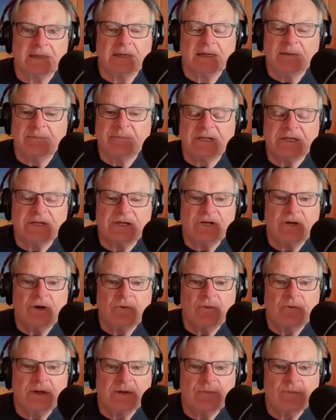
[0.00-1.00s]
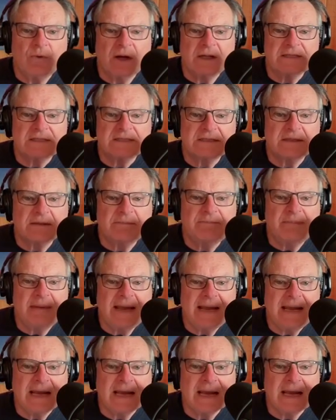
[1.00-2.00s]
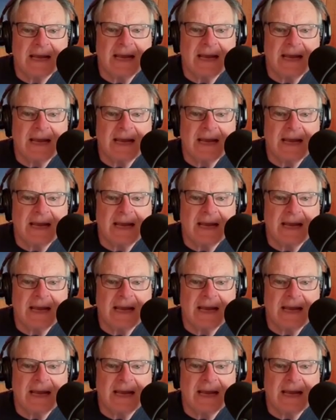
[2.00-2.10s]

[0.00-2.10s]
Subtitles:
But no one wants to make